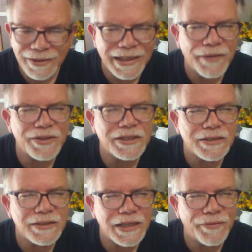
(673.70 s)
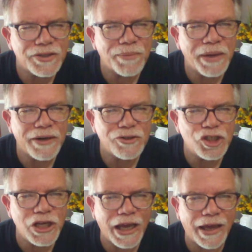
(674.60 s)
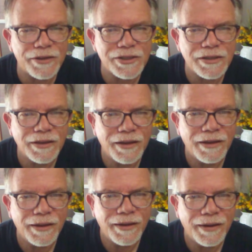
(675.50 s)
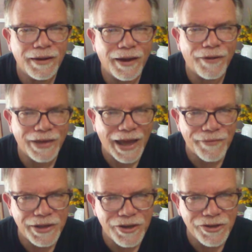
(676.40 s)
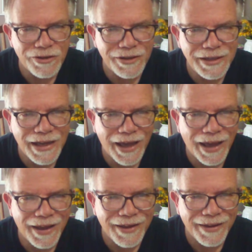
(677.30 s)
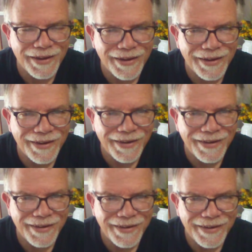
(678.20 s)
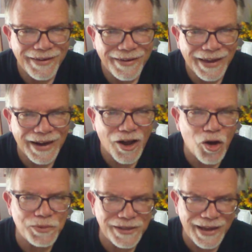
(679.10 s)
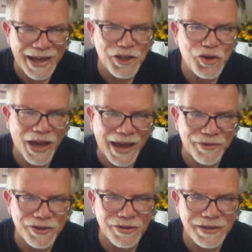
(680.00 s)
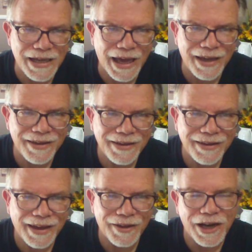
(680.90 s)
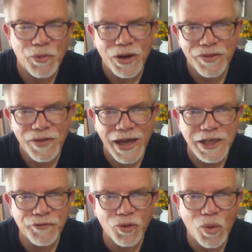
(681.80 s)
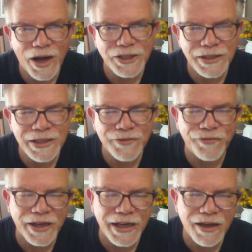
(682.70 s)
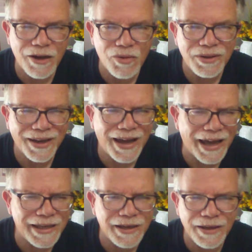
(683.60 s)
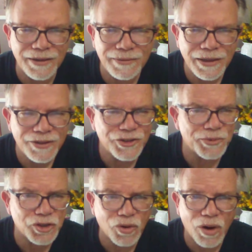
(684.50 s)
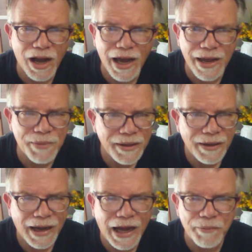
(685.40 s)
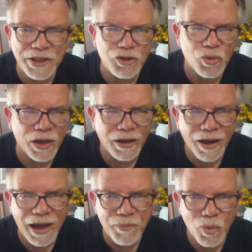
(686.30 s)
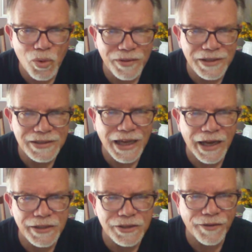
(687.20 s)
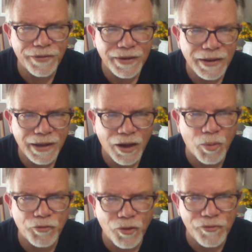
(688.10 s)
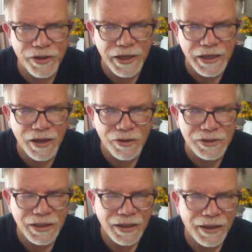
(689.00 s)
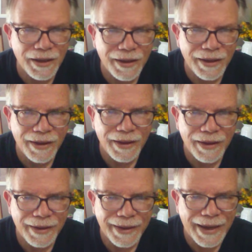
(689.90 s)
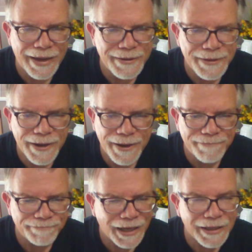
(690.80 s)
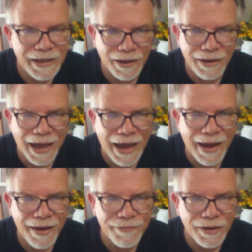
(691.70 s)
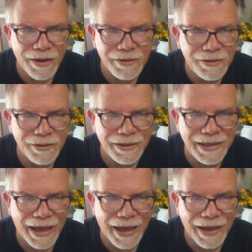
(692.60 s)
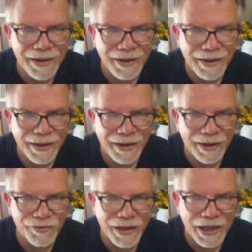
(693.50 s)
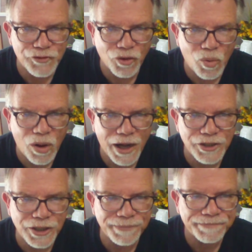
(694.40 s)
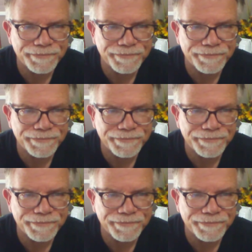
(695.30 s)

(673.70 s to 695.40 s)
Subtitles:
give us a better chance of having a good day. And I hope today you have a good day. And I want to thank you for watching this video. Like it, subscribe. I'll be doing a lot more of these kinds of helpful videos. And again, have a good day, and thanks for watching.